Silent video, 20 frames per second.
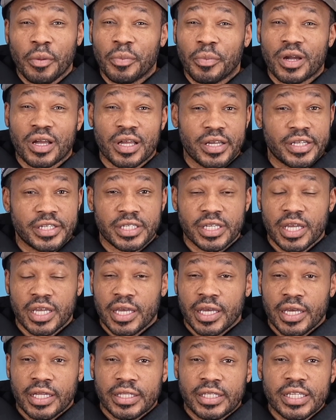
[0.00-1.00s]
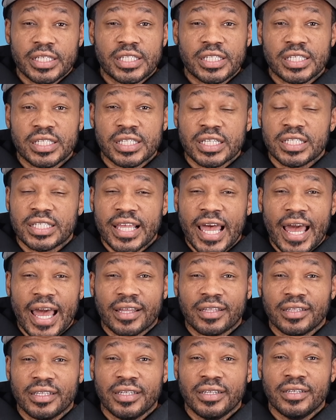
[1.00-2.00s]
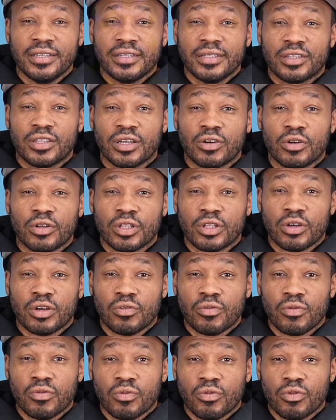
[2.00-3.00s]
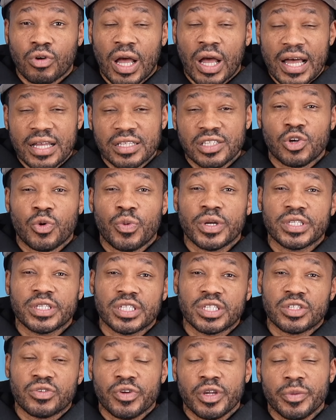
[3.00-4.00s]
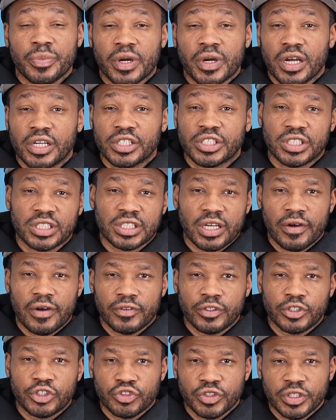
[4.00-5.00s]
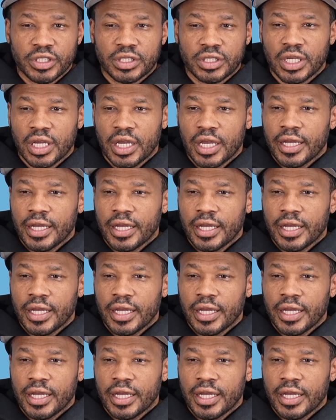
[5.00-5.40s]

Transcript: Because this is exactly the consequences and repercussions of the streets.